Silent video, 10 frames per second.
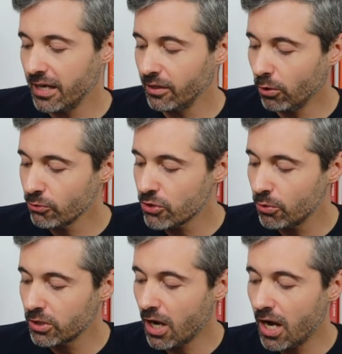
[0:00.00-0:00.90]
I
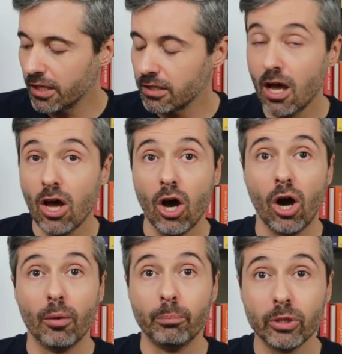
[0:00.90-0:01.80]
also got
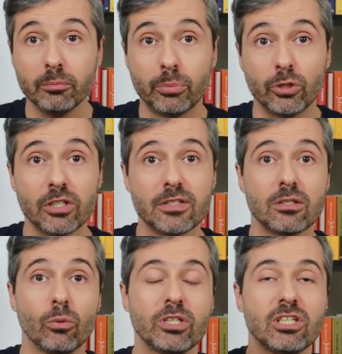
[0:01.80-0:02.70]
Buddenbrooks,